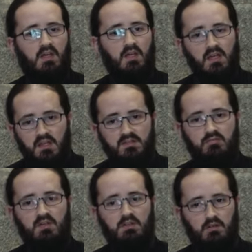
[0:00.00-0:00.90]
is
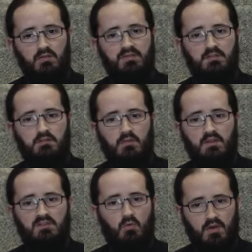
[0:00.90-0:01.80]
reduced to
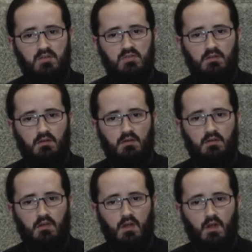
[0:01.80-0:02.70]
this question.
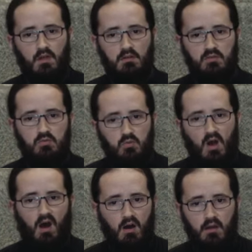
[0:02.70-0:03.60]

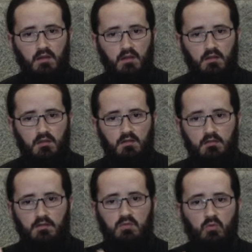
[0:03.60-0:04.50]

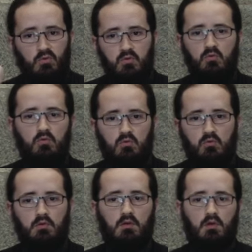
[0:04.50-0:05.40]
Do
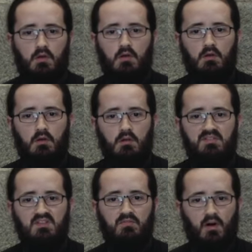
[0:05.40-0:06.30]
you
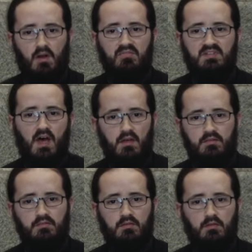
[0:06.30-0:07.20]
survive death
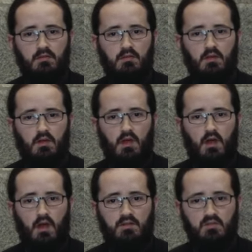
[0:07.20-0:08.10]

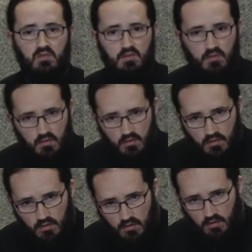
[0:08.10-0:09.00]
and
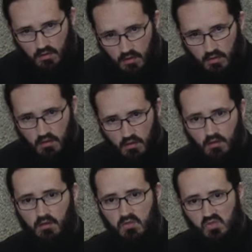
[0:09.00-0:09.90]

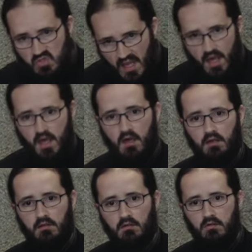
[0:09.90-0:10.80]
share
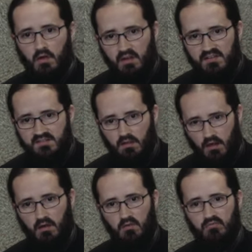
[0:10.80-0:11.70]
in Christ's
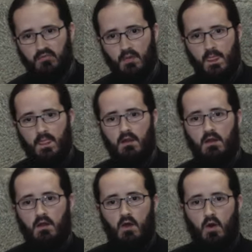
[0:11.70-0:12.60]
life,
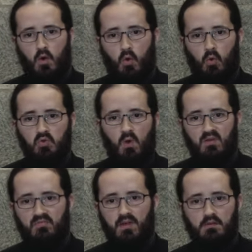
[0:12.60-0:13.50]
or do I
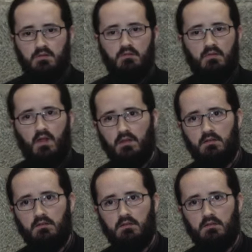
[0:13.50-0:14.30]
fail to do that?